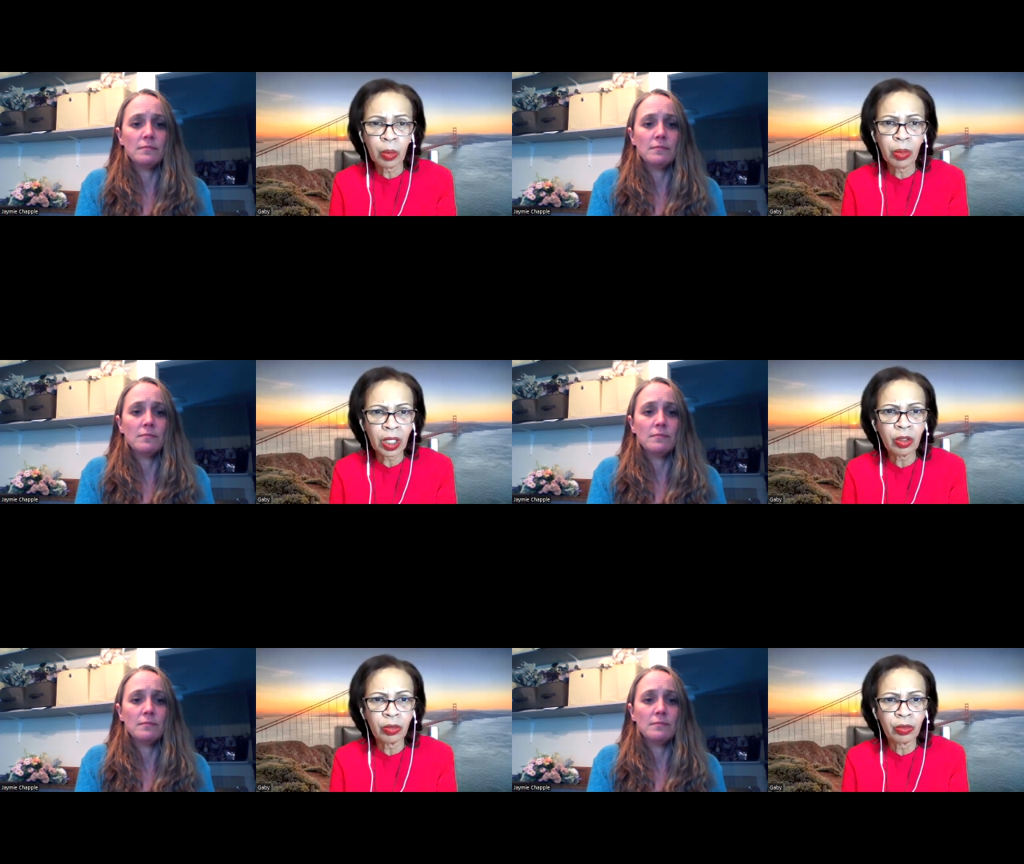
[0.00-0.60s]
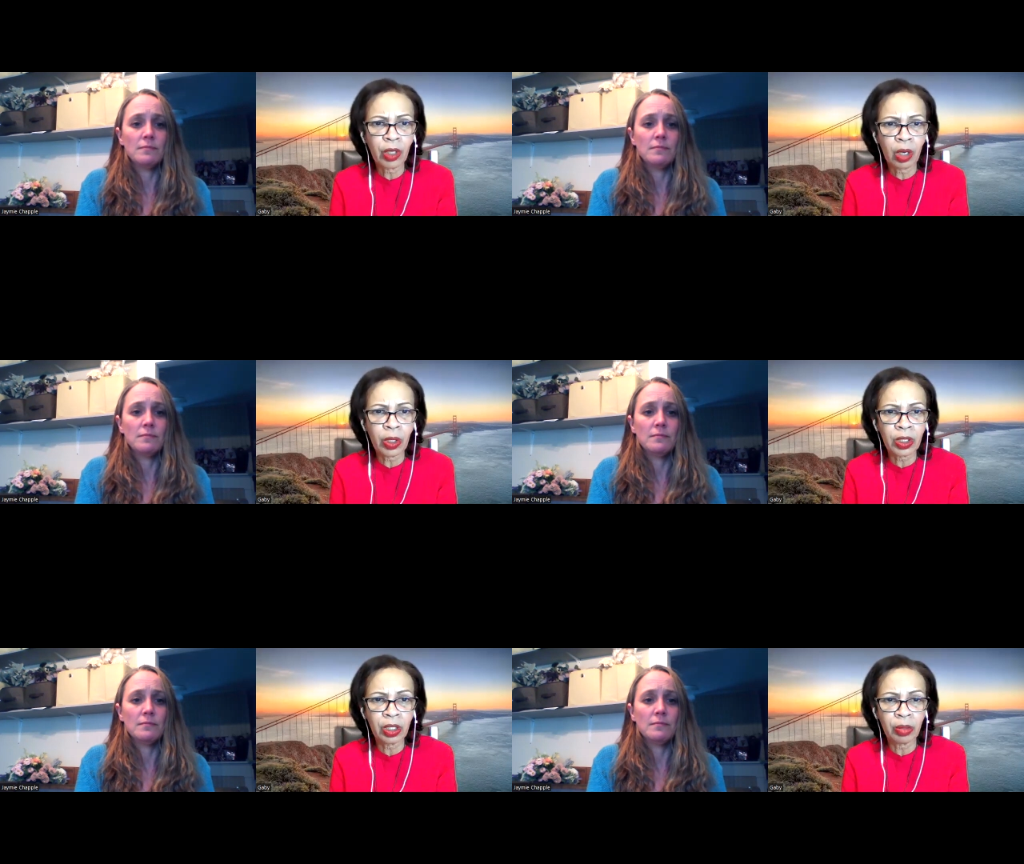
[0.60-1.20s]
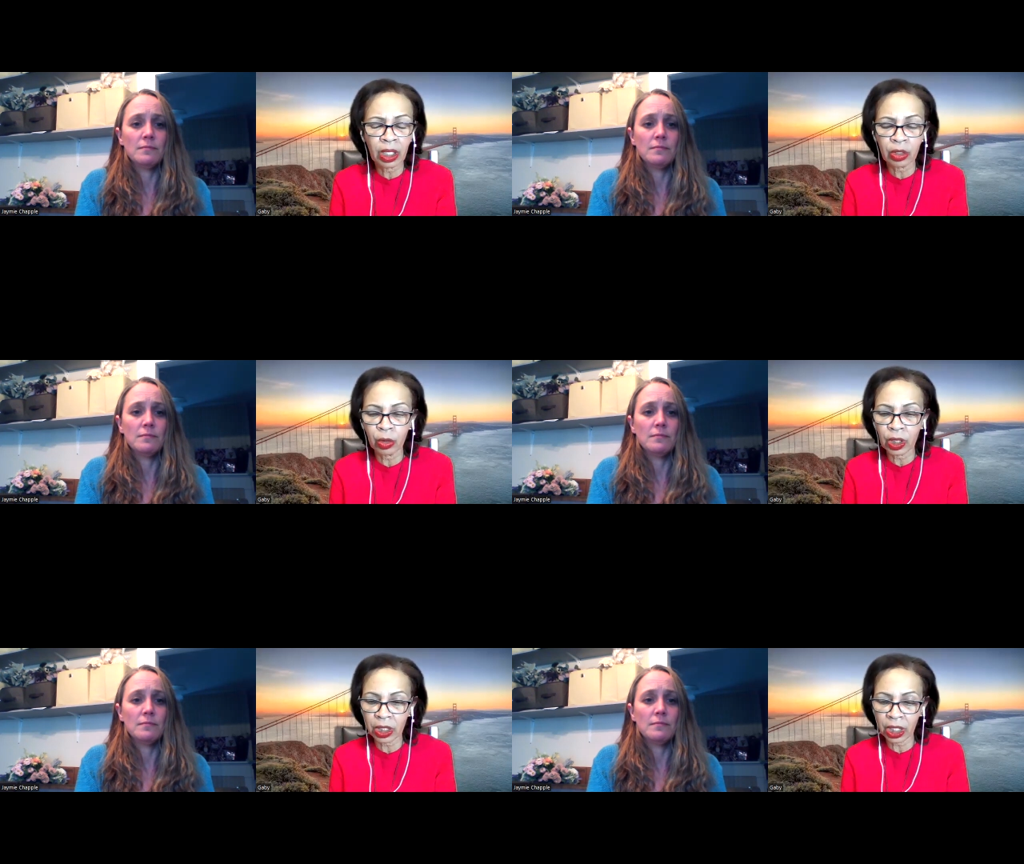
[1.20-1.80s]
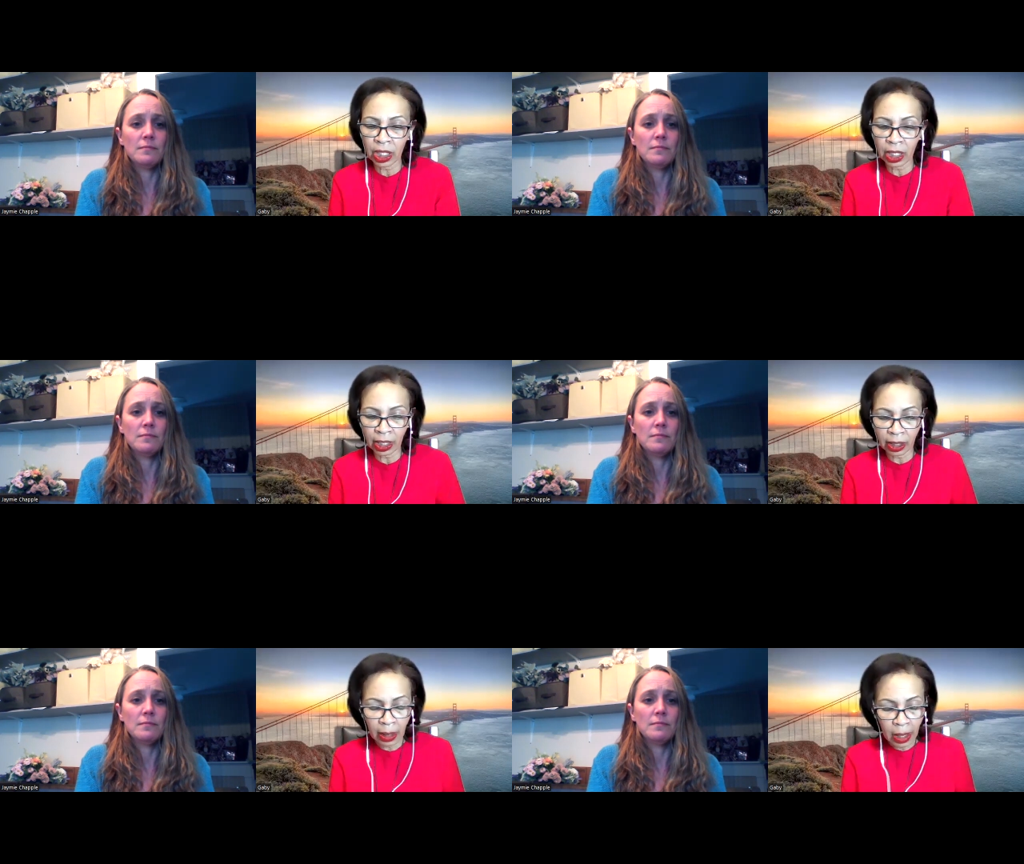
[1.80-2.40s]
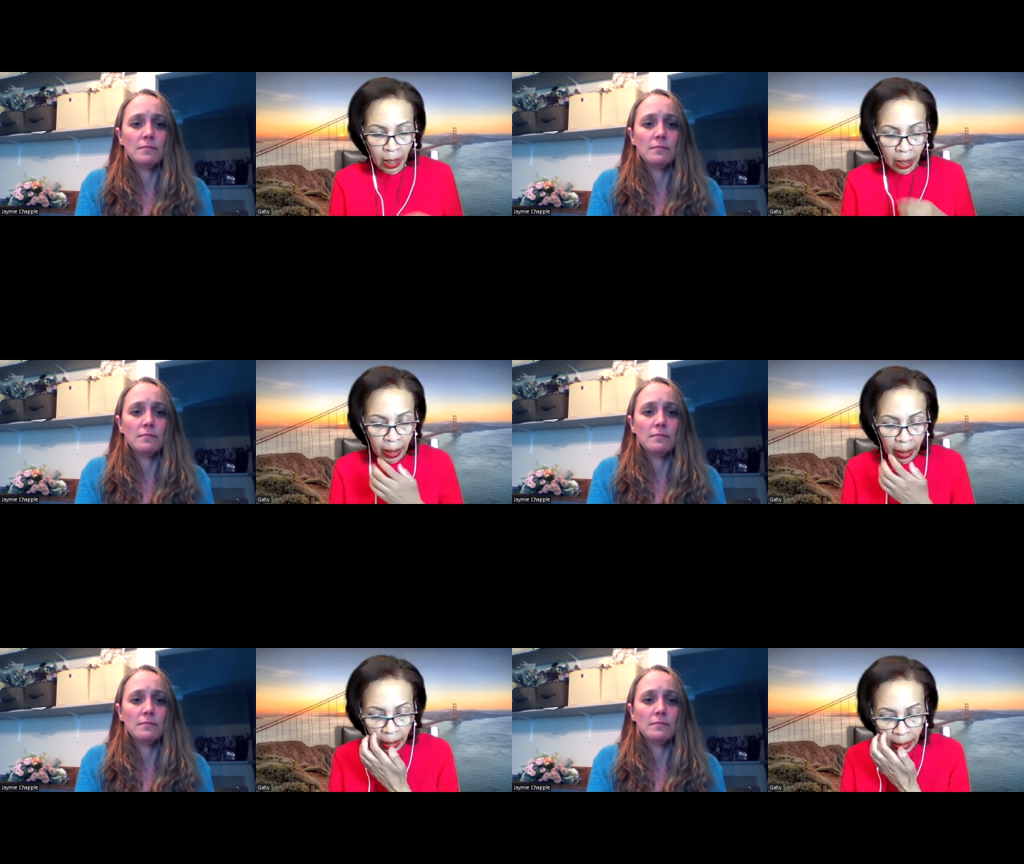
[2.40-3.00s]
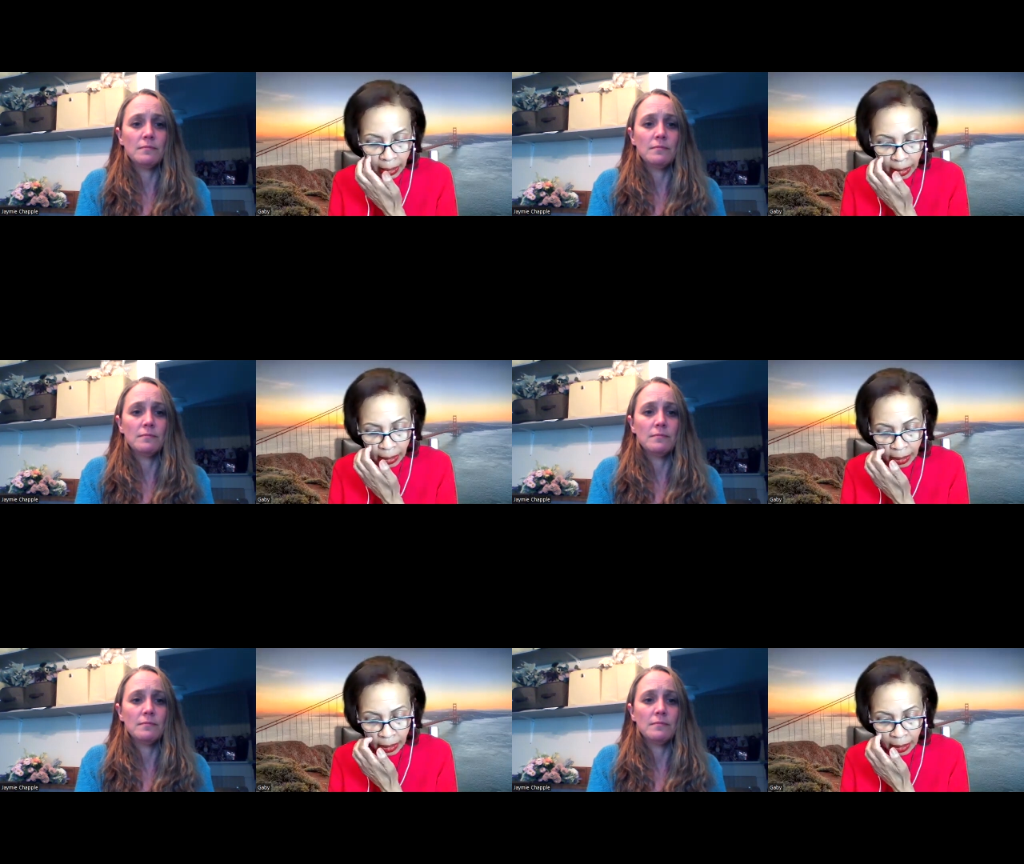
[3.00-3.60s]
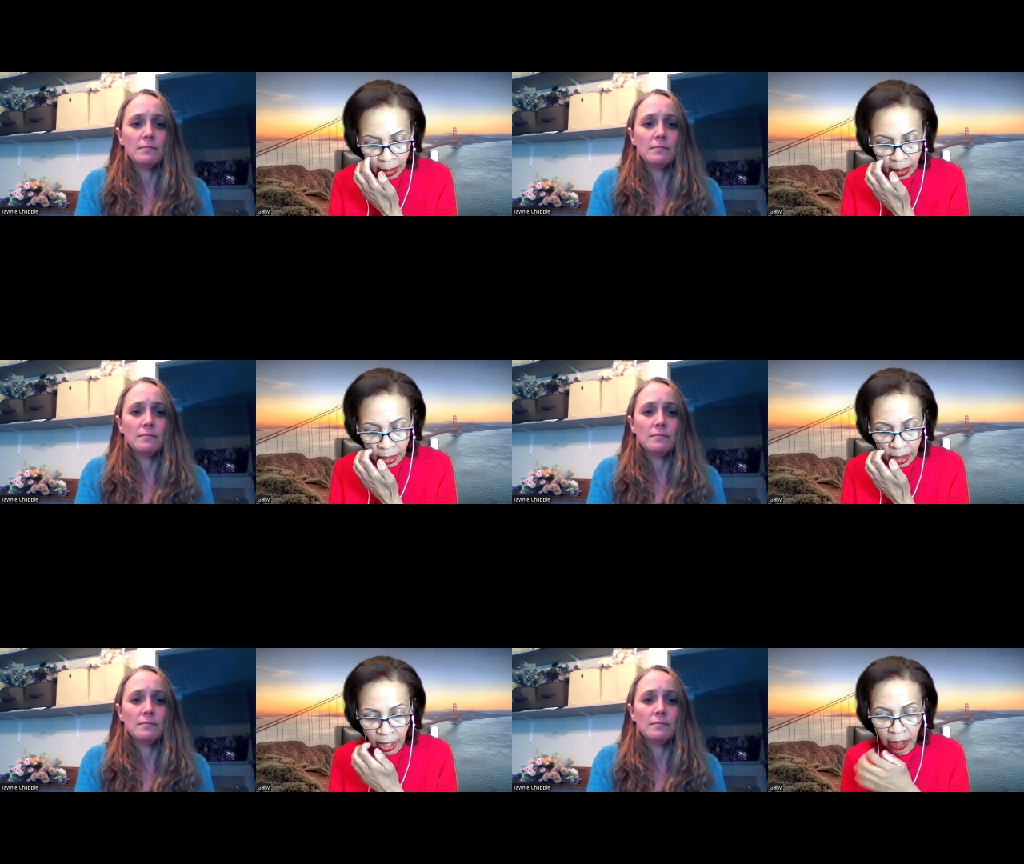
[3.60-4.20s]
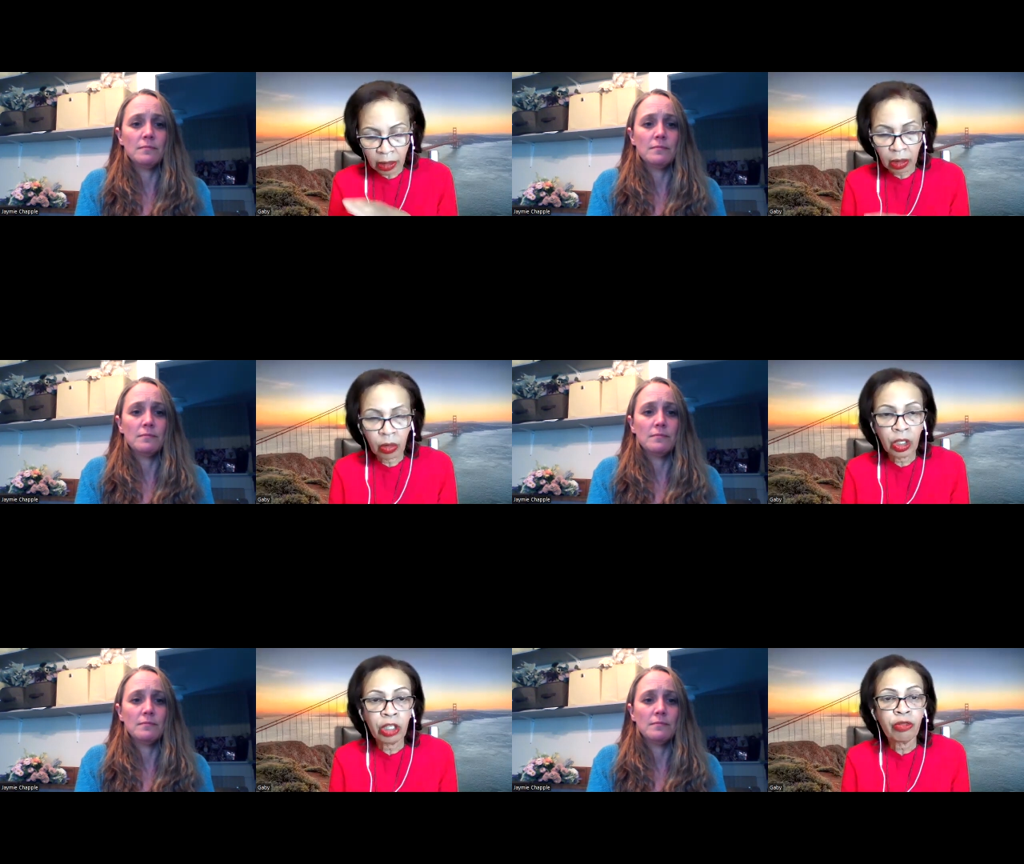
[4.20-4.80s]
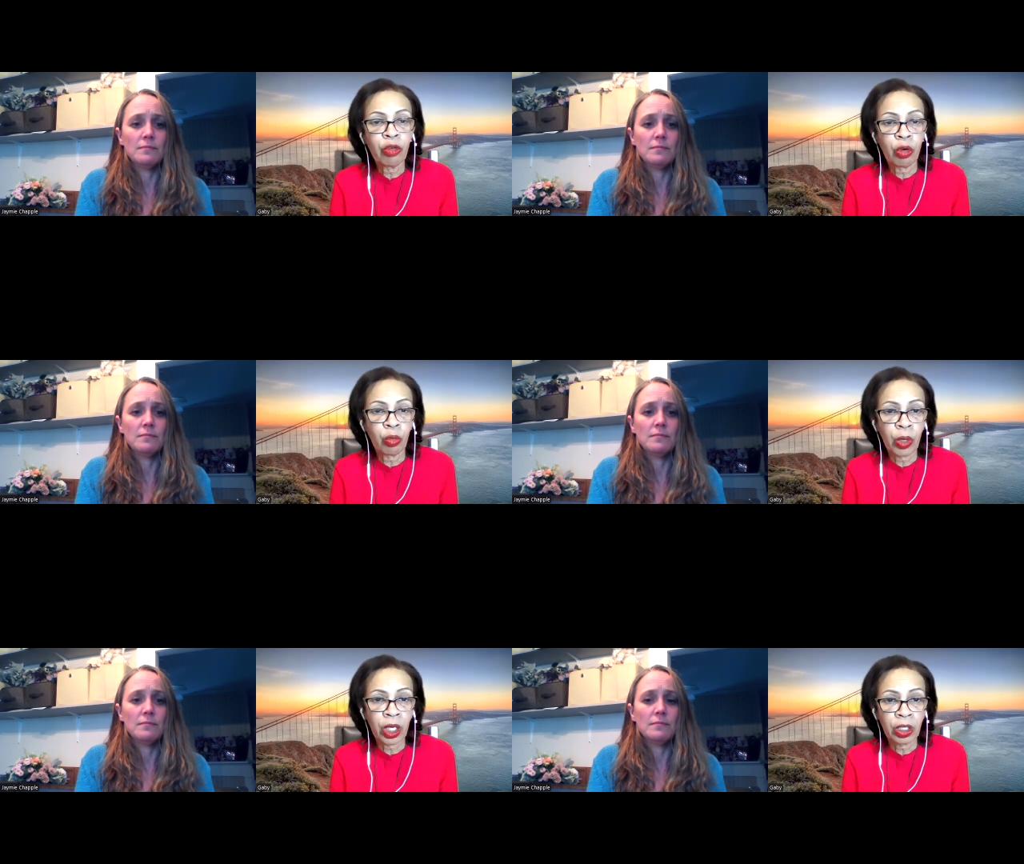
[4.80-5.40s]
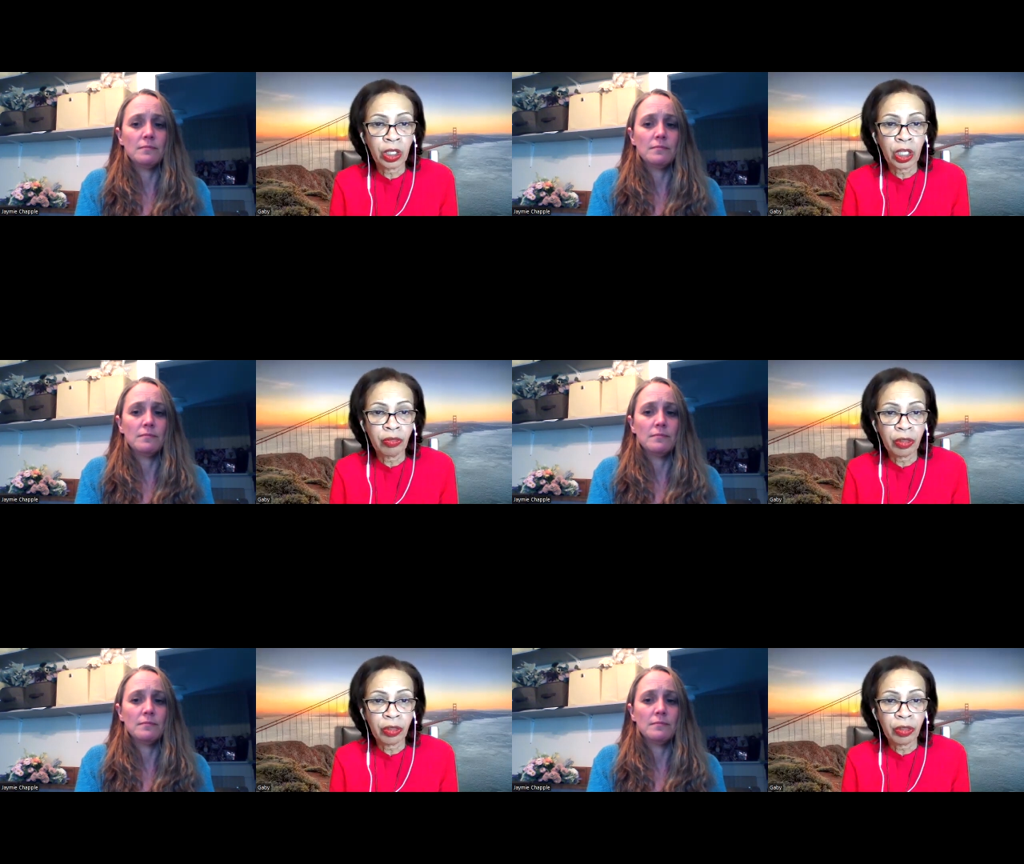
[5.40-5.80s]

Speaker 1: part of our team, actually, C L A, uh, that only four were in their